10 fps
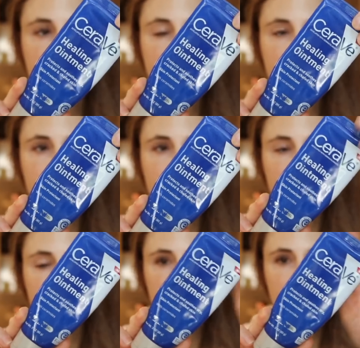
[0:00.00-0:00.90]
I highly
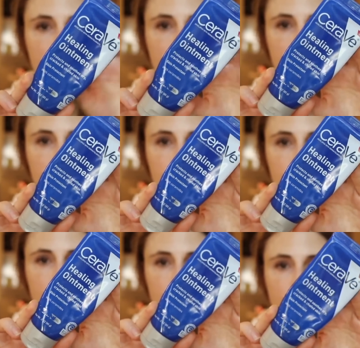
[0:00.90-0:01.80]
recommend it if
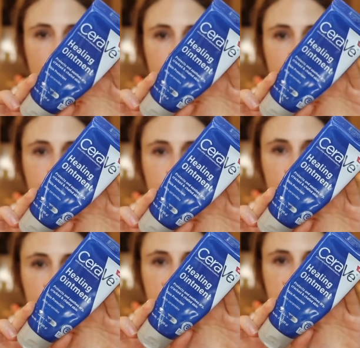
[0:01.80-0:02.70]
you have
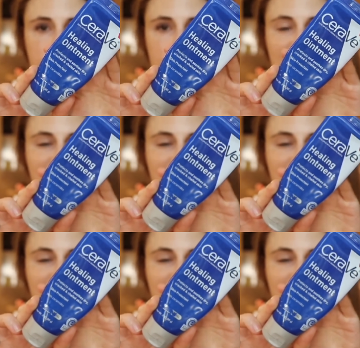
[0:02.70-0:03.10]
lips.